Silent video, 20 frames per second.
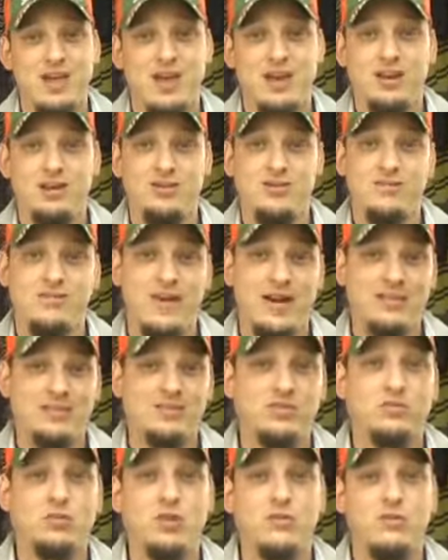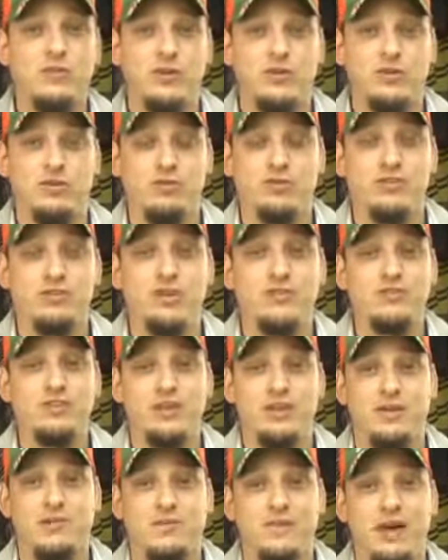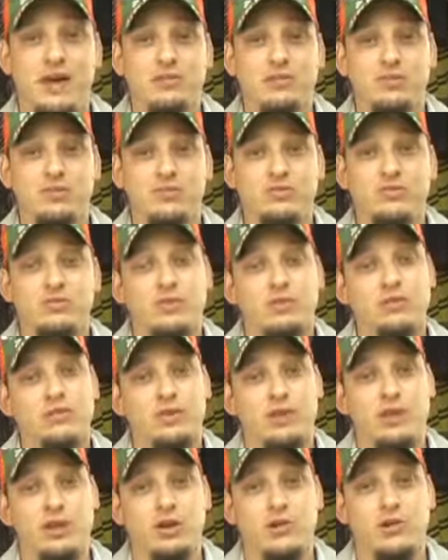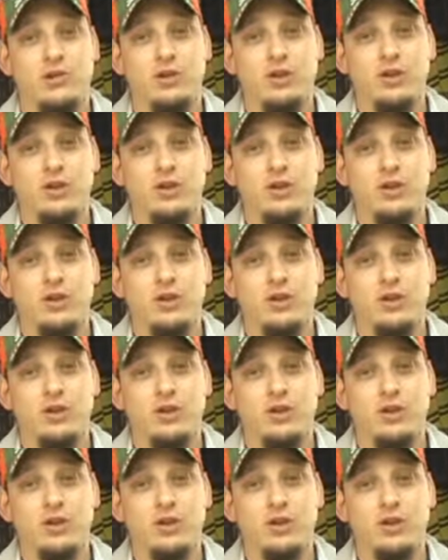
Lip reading: and it's the fastest way for your stuff to get found, is doing video.